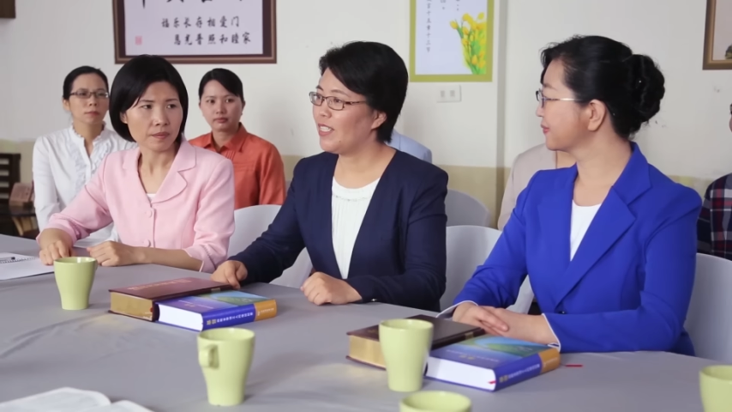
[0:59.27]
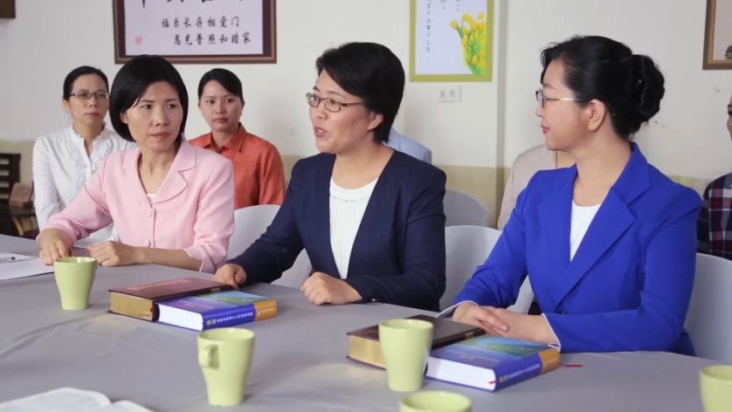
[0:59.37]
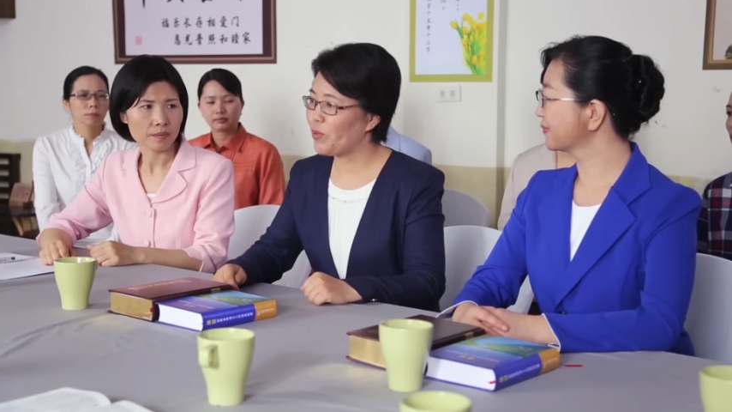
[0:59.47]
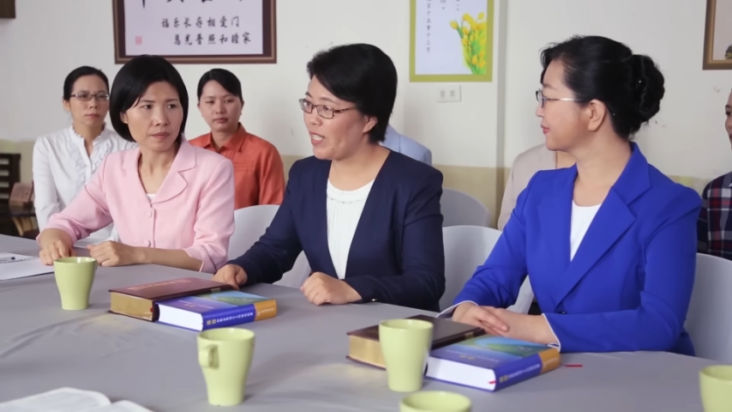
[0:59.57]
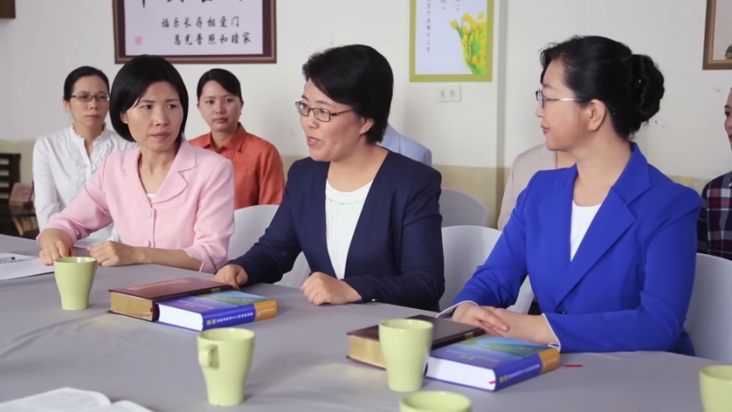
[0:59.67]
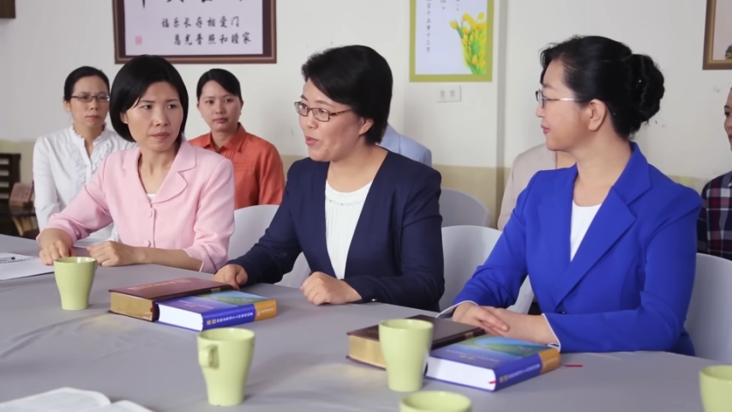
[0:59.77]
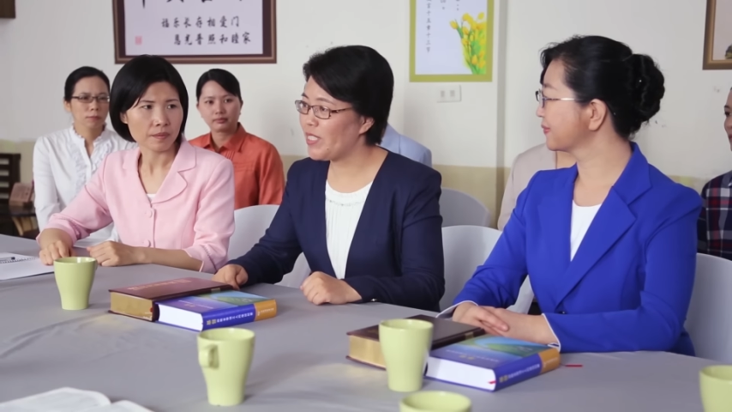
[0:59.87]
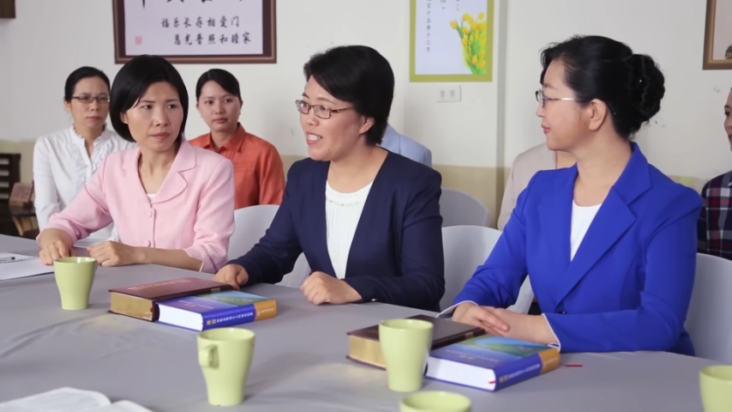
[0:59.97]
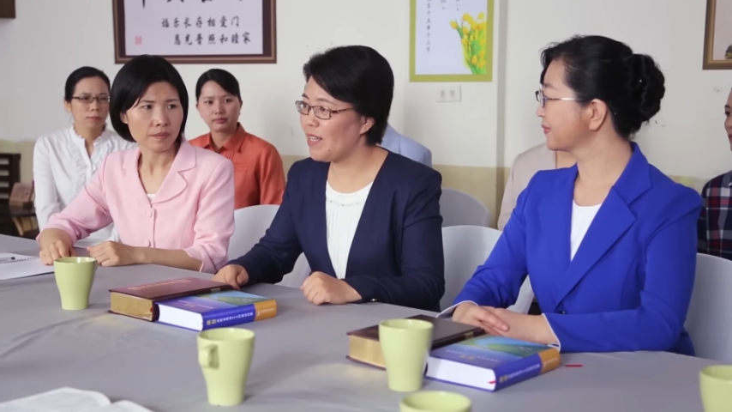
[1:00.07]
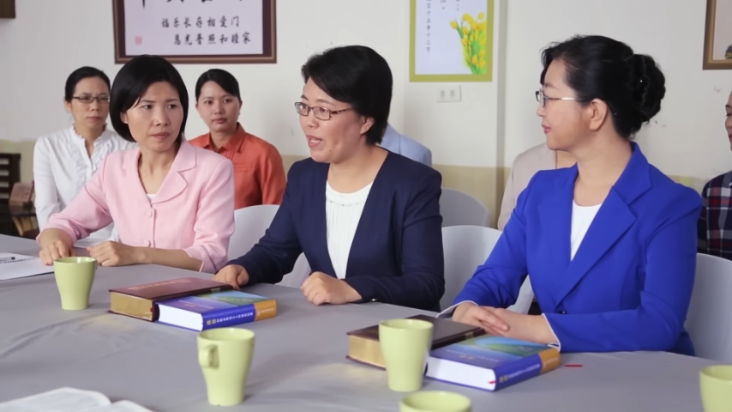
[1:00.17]
Speaker 1: The Lord
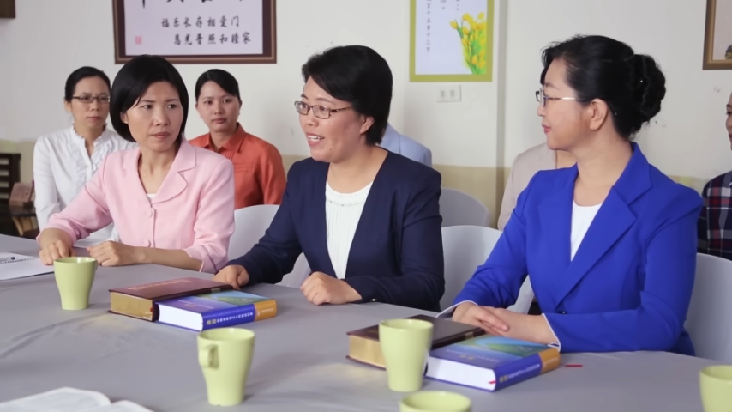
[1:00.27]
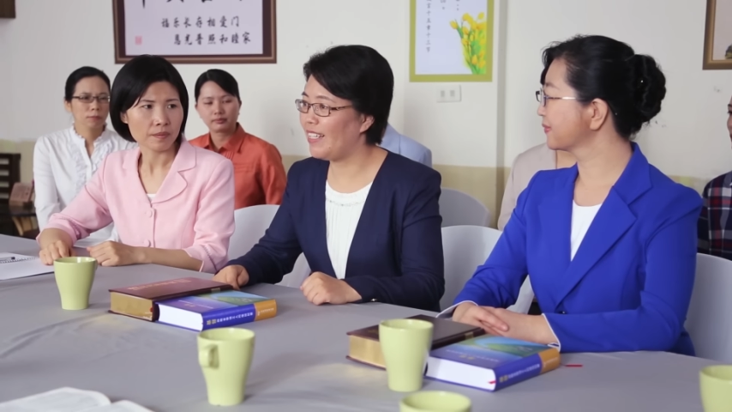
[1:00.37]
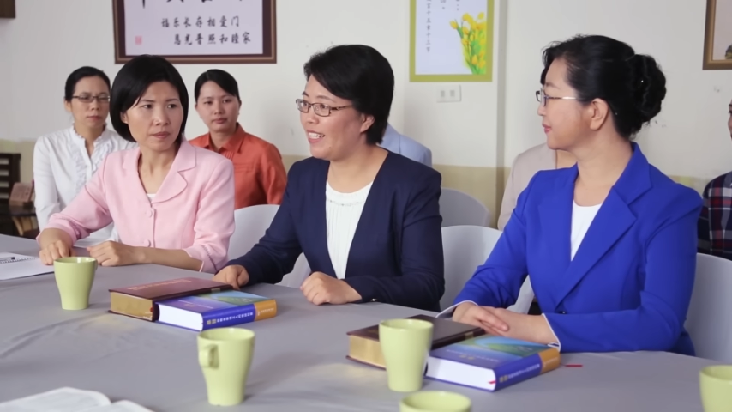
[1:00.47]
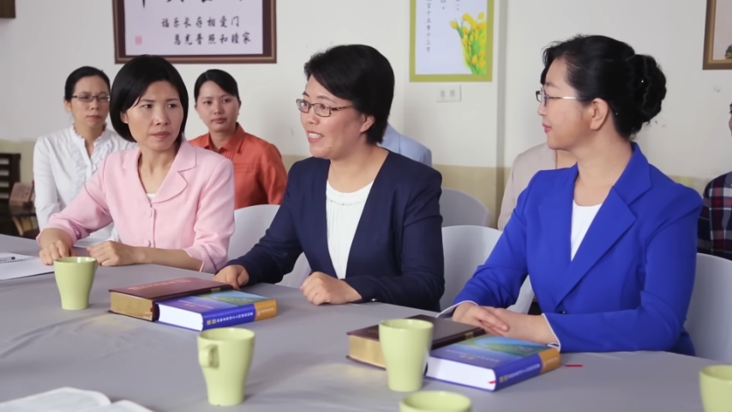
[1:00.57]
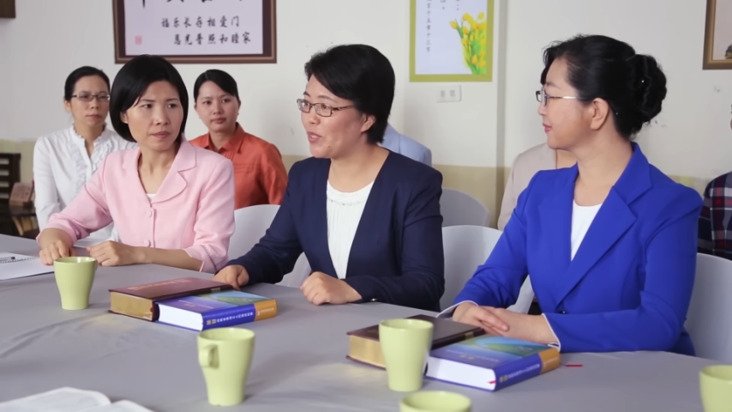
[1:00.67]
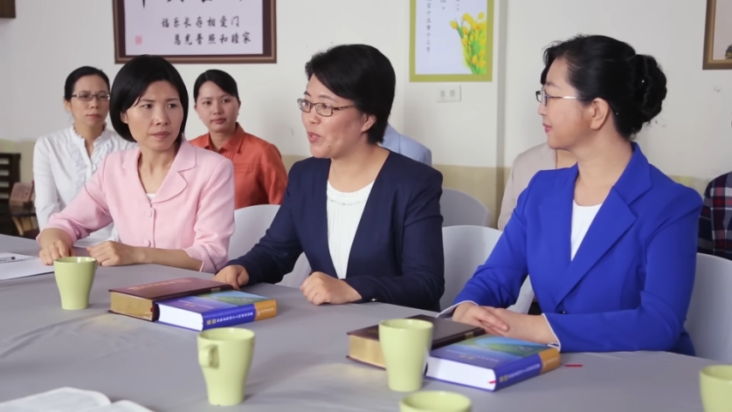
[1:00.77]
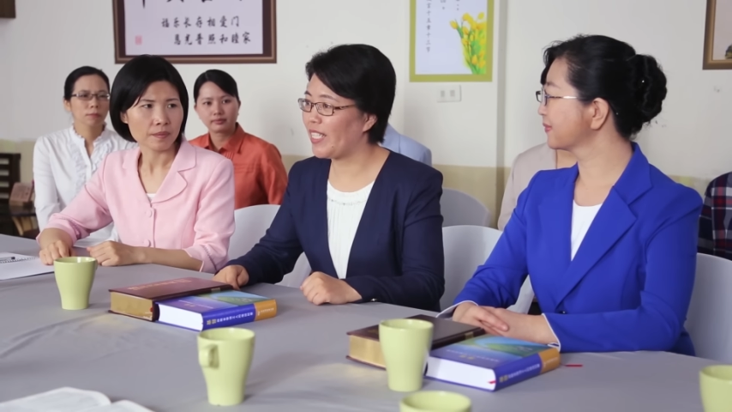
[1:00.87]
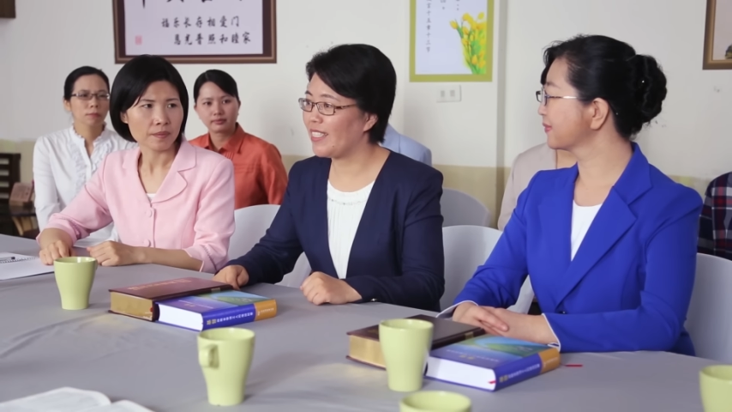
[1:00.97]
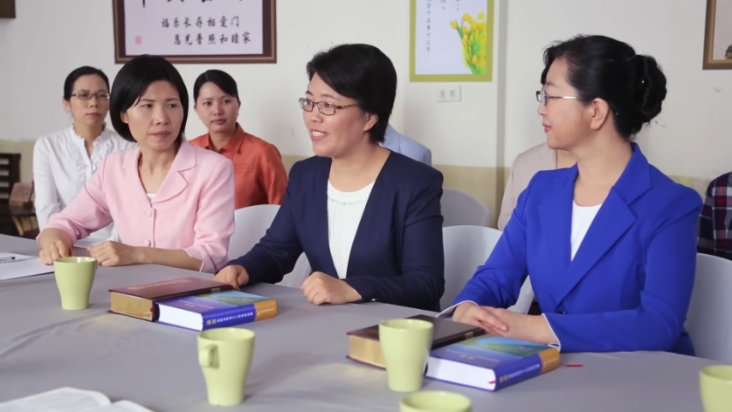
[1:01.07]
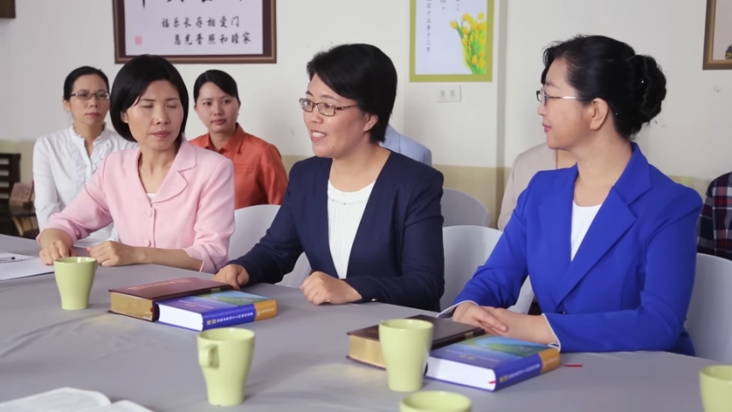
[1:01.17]
Jesus has forgiven our
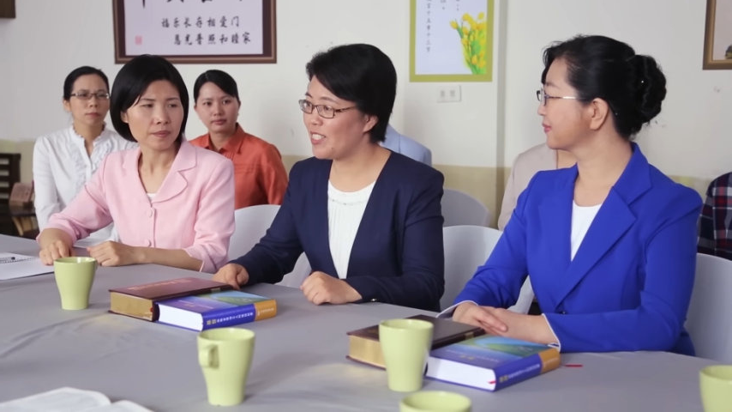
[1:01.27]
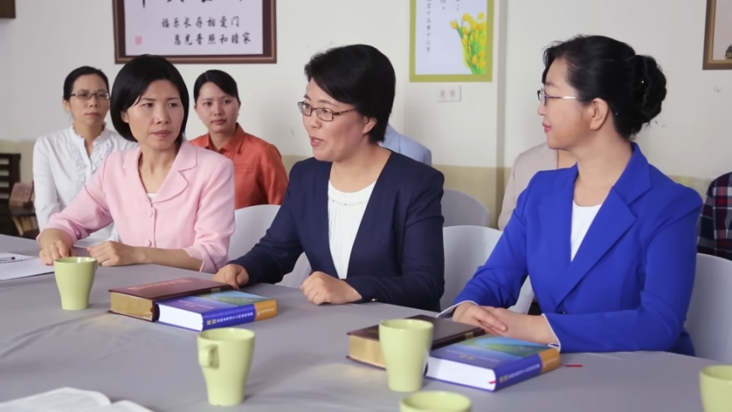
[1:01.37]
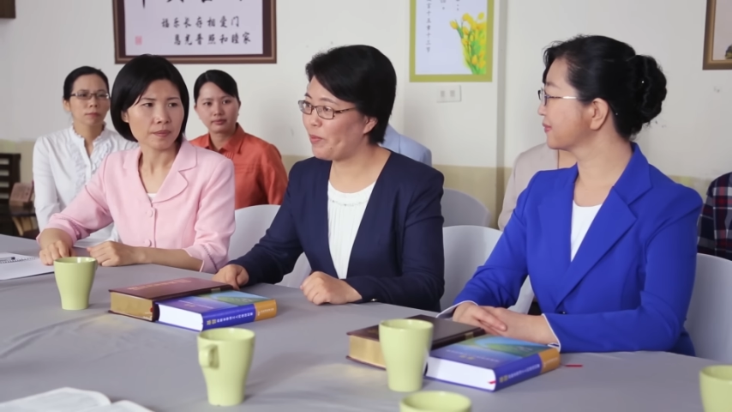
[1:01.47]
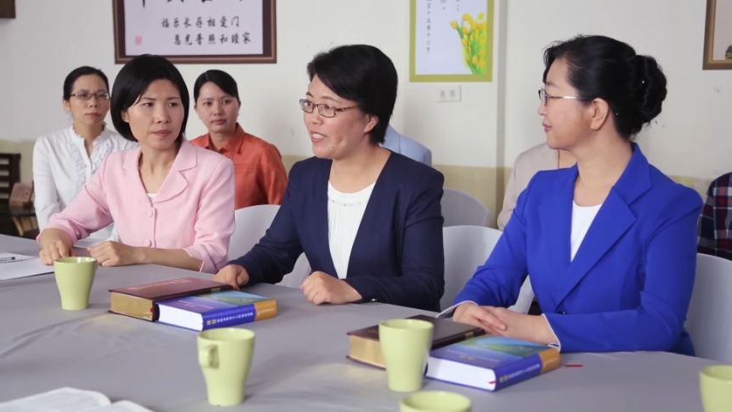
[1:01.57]
sins, that's